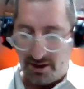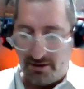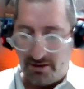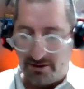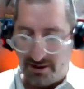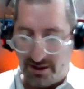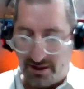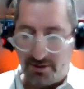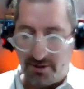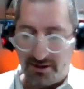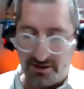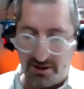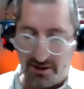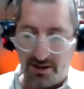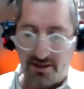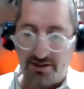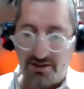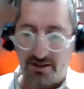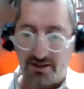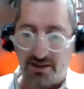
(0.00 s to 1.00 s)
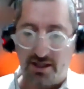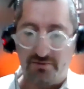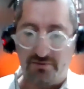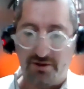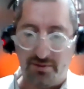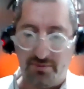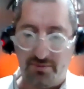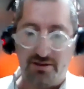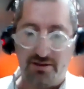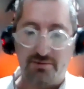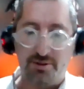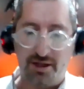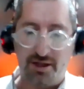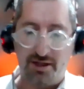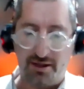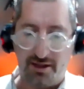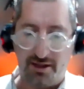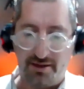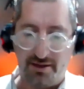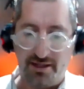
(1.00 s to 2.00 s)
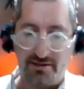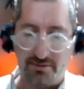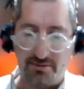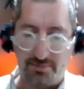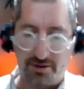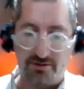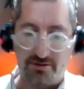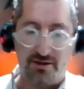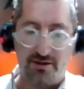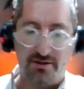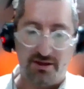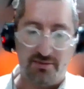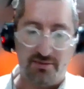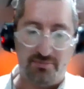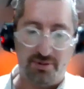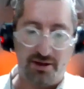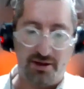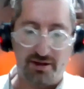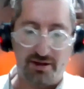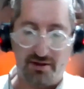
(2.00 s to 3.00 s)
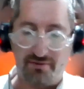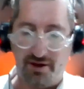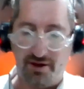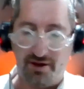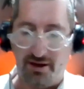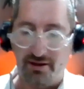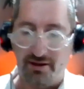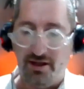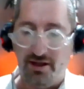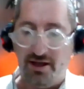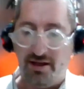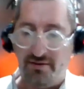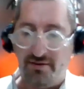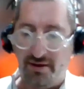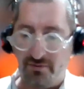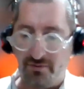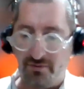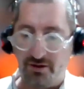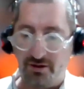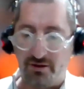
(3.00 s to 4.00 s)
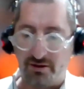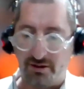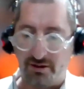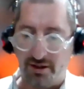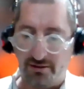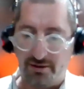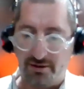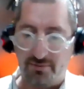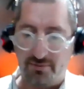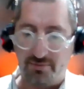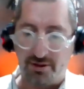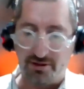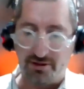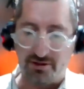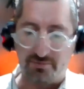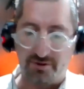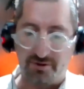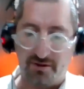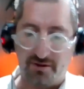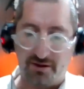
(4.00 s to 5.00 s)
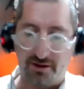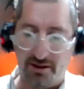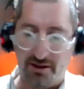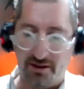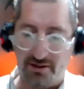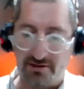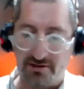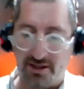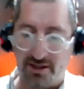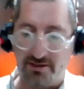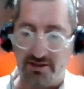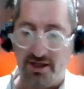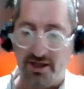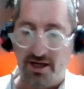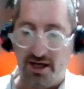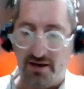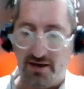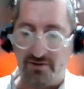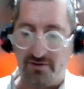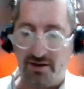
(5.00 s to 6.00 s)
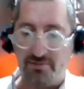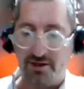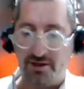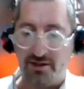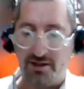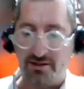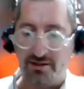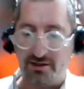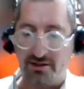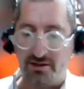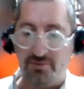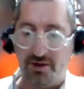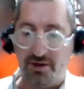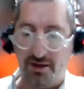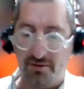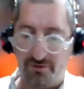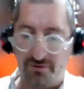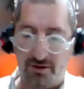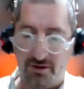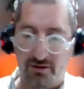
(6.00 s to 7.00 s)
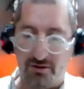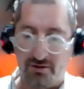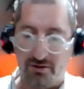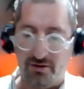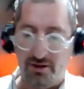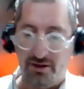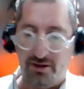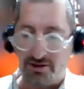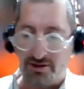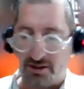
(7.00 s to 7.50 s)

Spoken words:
right, it says asadash shekana Avram et Bnei Chet. That's in Perek Kaf Hei. And then if we look later on in Parshat Vayichi, it says Avram kanesedo me Ephron.